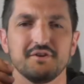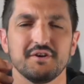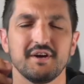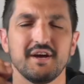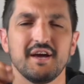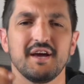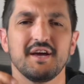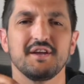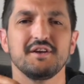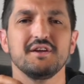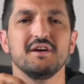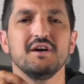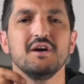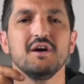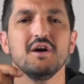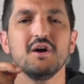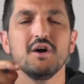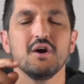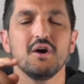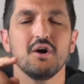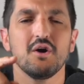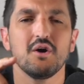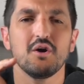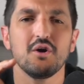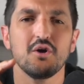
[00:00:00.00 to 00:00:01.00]
head,
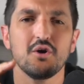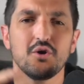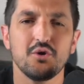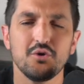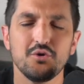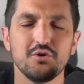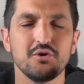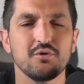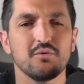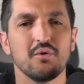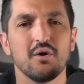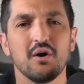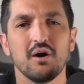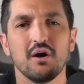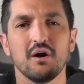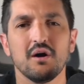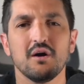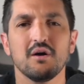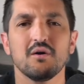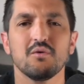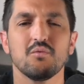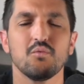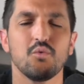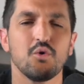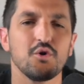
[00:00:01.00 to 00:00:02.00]
who you are,
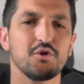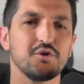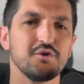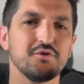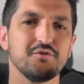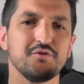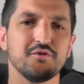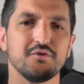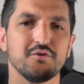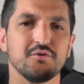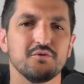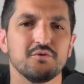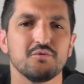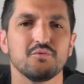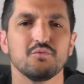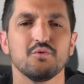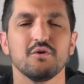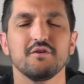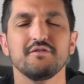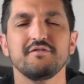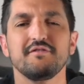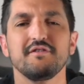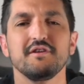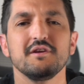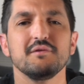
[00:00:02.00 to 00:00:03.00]
what you do,
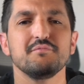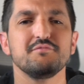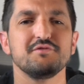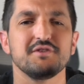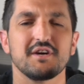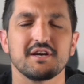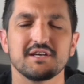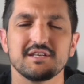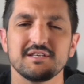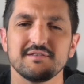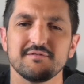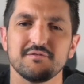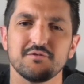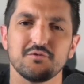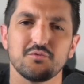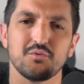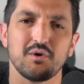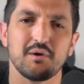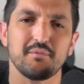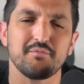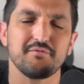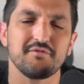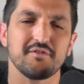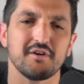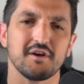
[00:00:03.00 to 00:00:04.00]
what's the objective of the
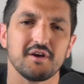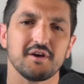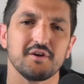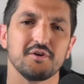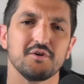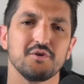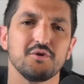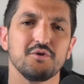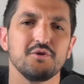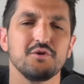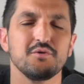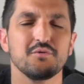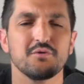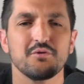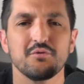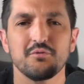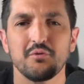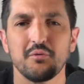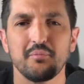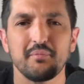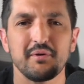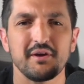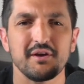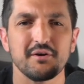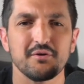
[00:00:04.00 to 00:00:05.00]
website, who you want to
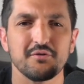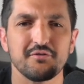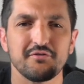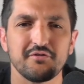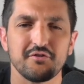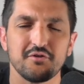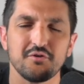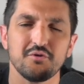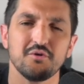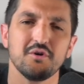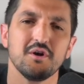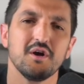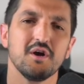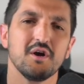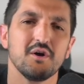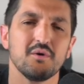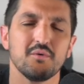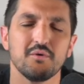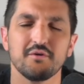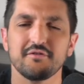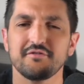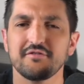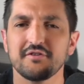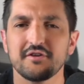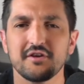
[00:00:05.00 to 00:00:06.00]
appeal to,
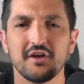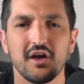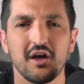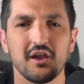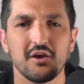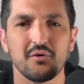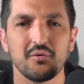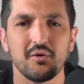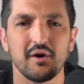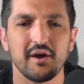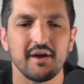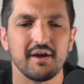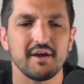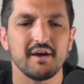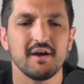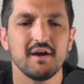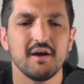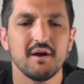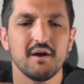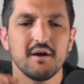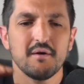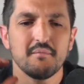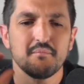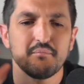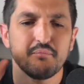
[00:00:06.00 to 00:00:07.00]
what's the colorway,
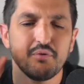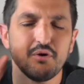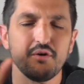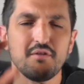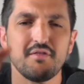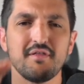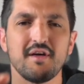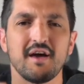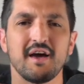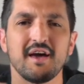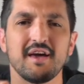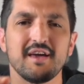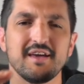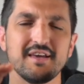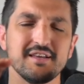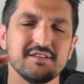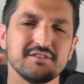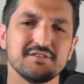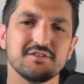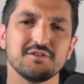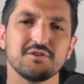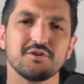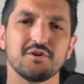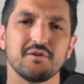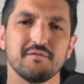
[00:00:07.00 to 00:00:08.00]
put that
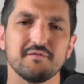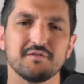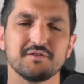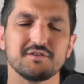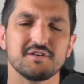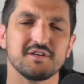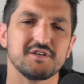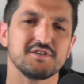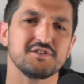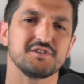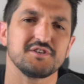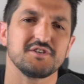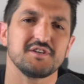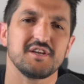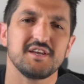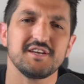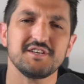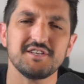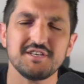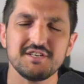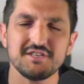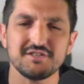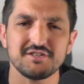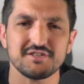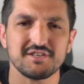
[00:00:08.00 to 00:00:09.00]
into the conversation.
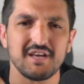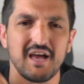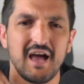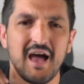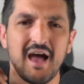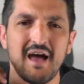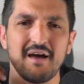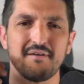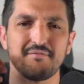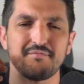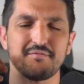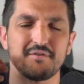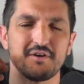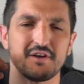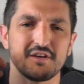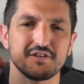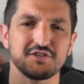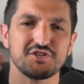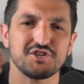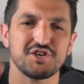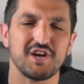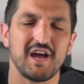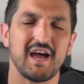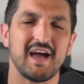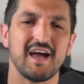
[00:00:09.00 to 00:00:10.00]
Actually, just have a
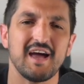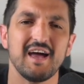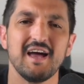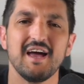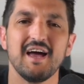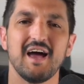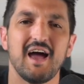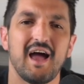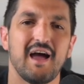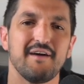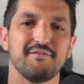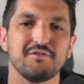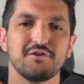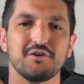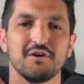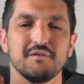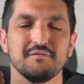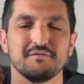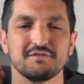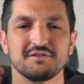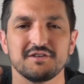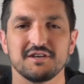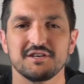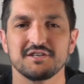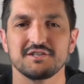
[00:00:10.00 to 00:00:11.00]
chat, have a
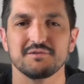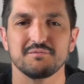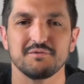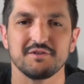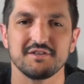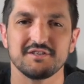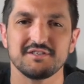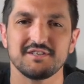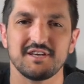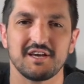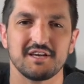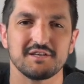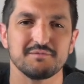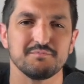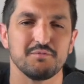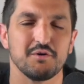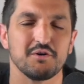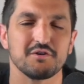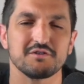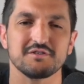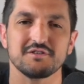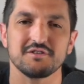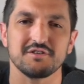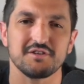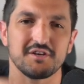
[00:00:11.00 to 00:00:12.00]
conversation with this text
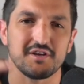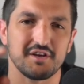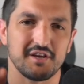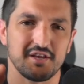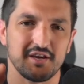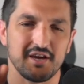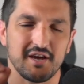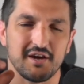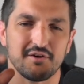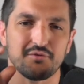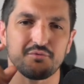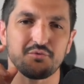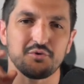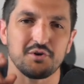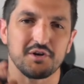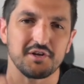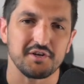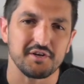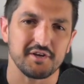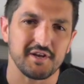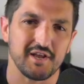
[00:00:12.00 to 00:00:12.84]
box, and you're going to get really good